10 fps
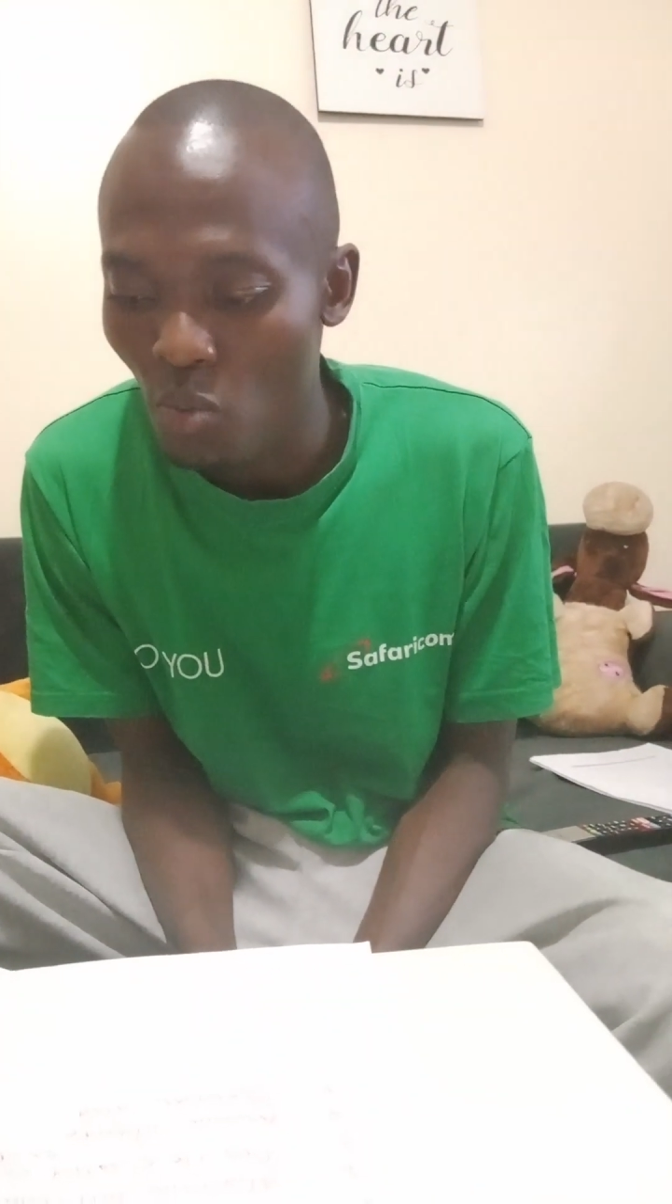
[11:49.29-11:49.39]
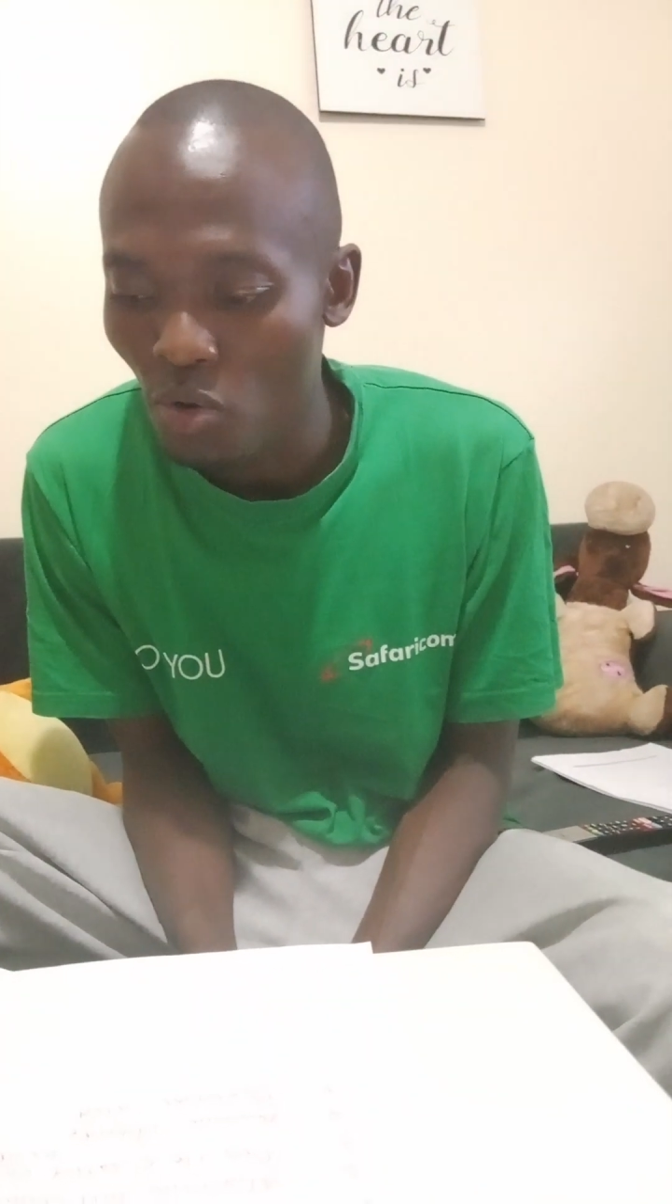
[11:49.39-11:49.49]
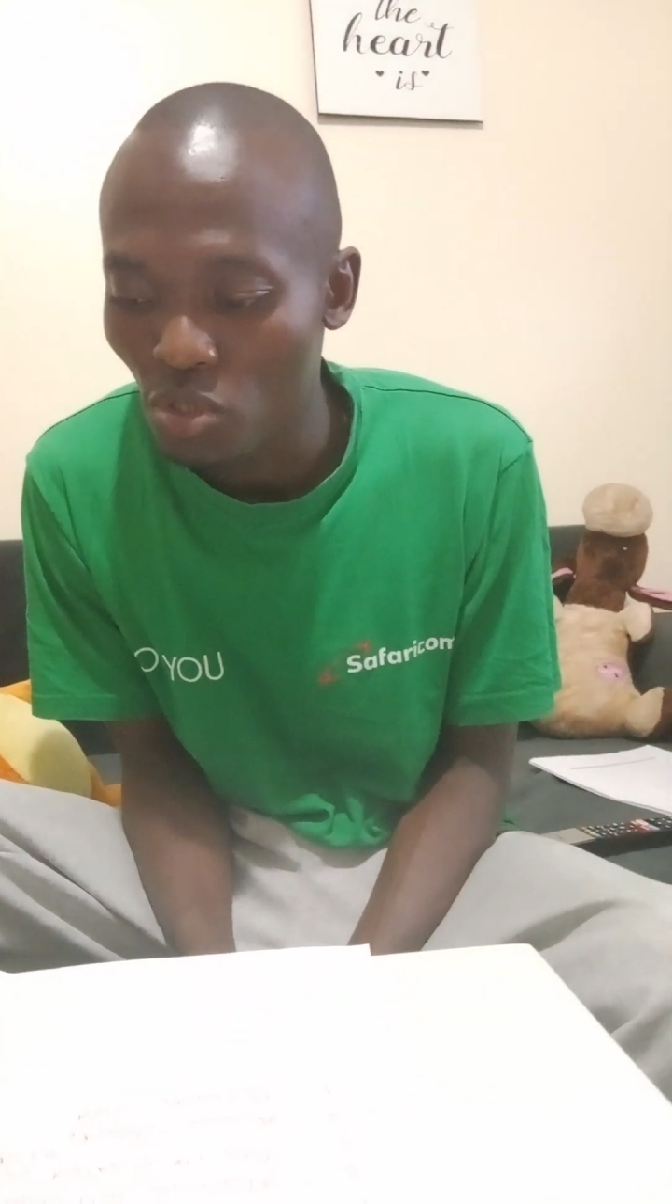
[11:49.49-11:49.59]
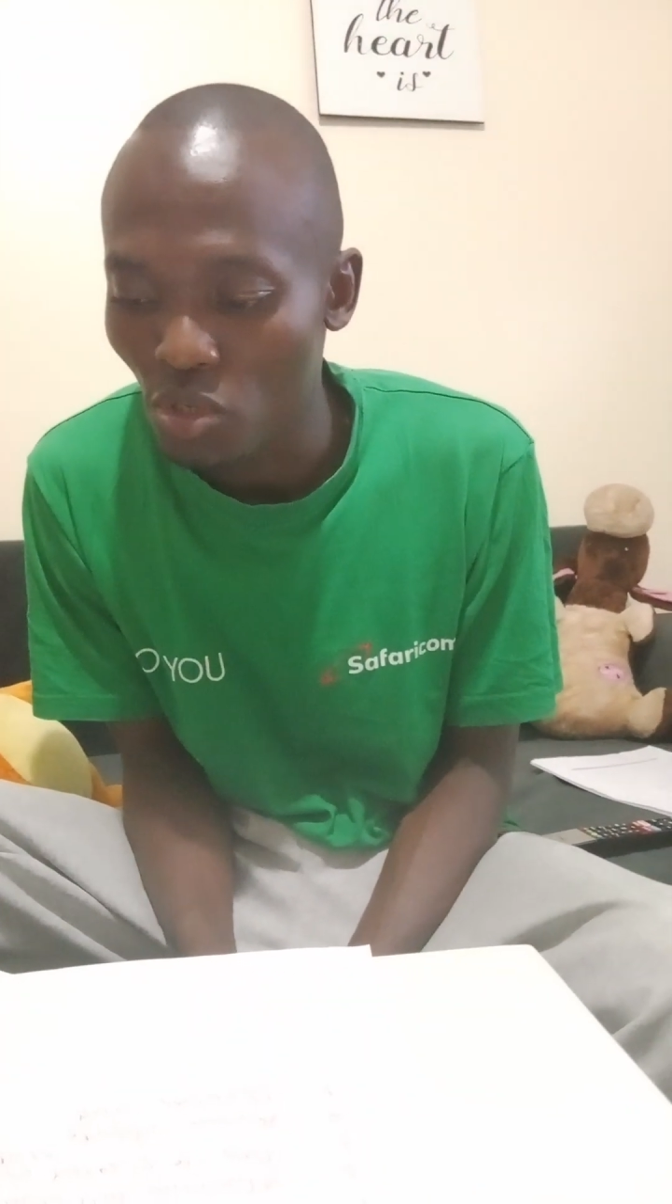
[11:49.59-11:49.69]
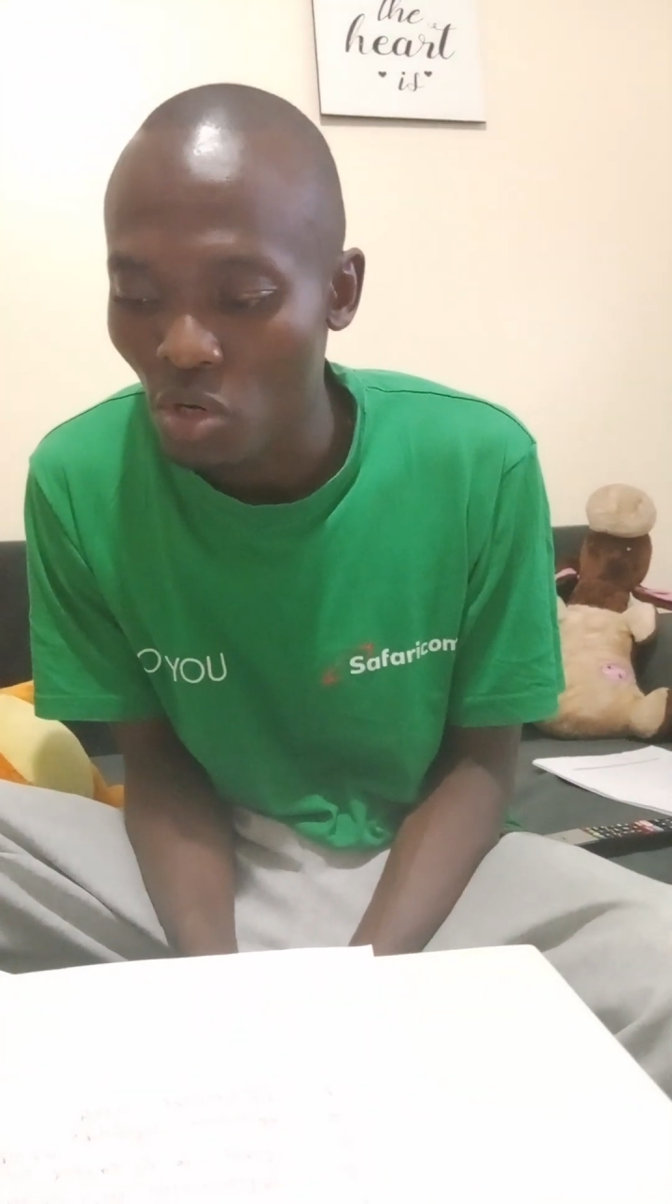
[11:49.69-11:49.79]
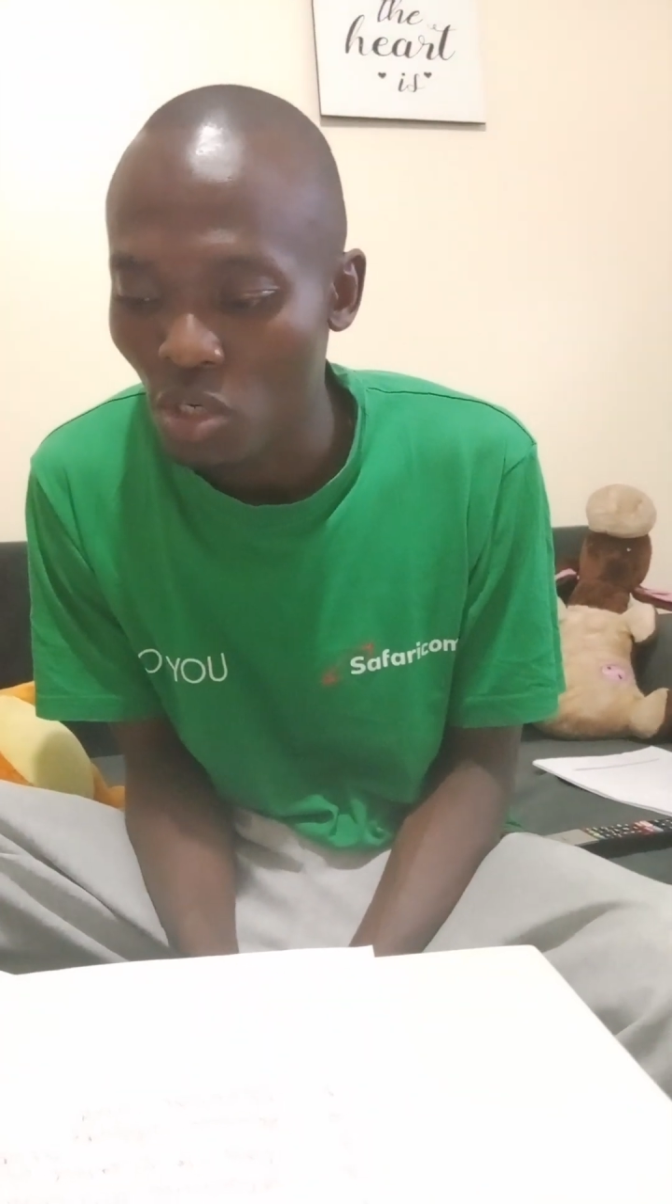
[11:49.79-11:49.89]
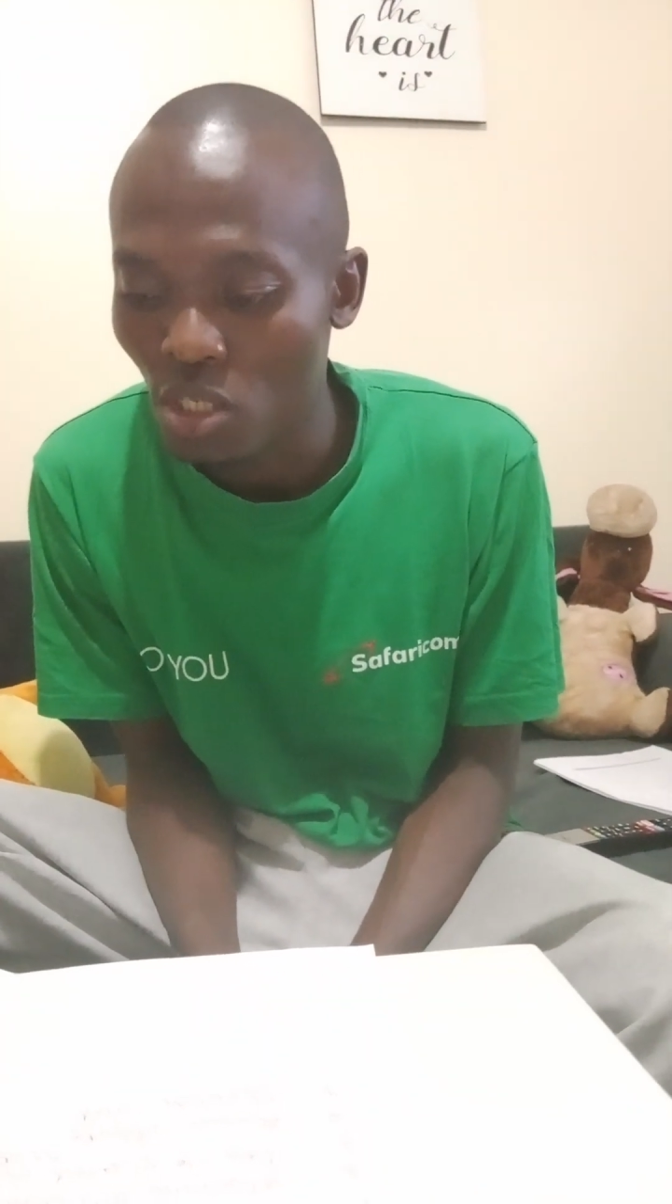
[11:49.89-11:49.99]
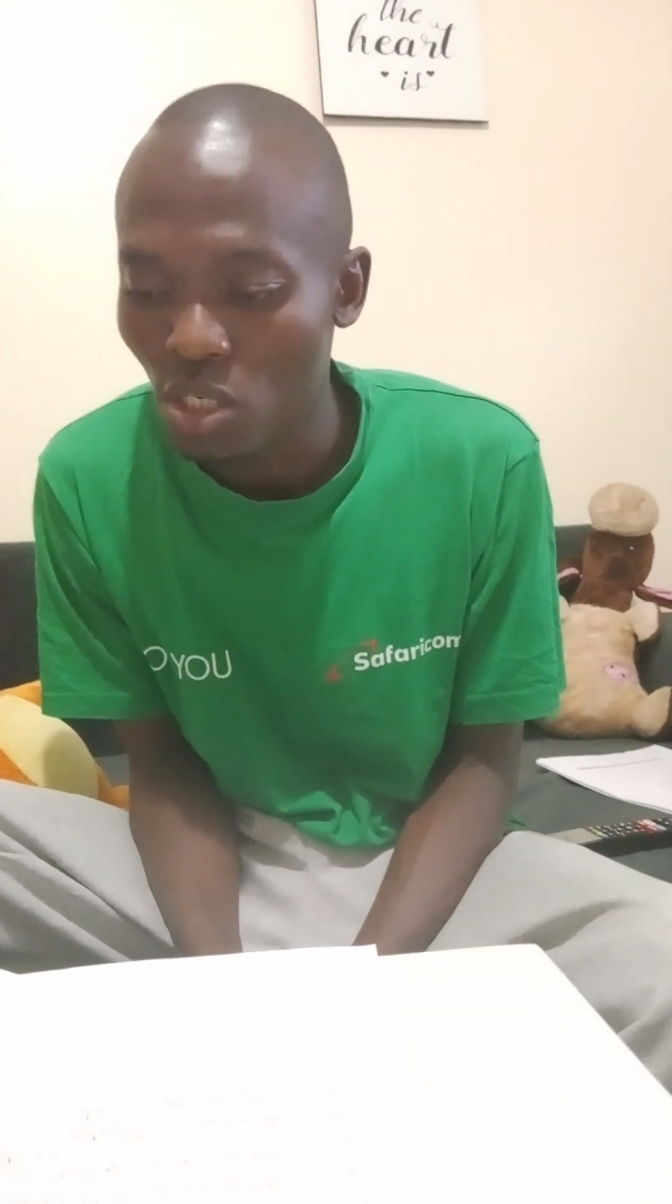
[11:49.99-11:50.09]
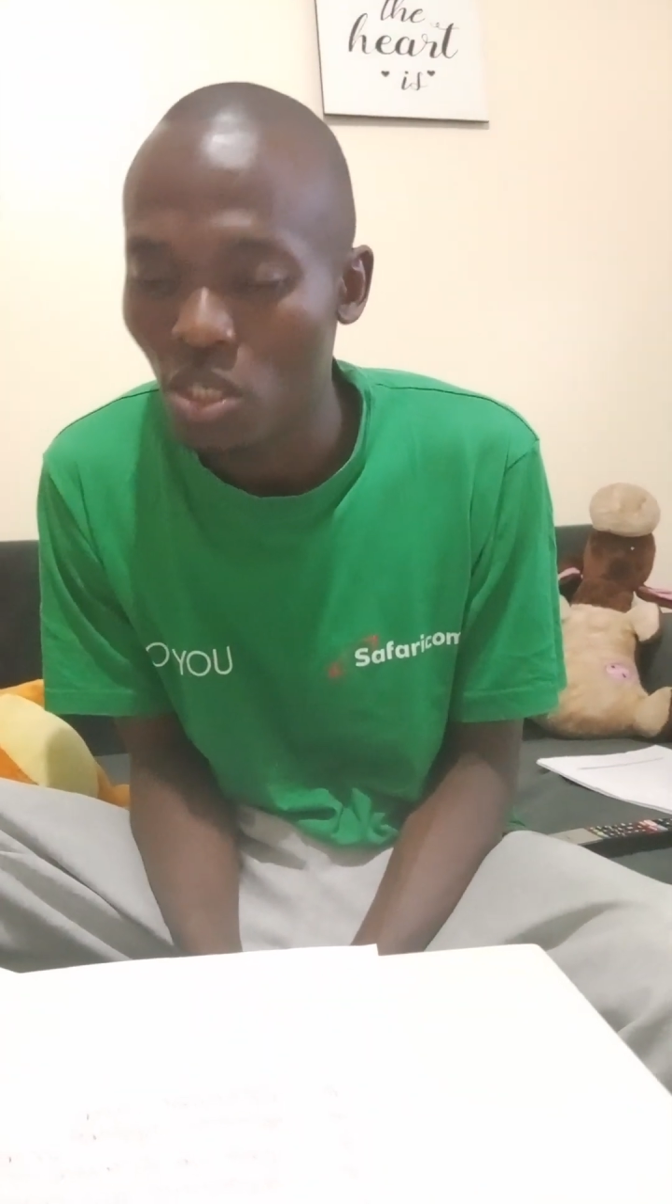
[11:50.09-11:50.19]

common salt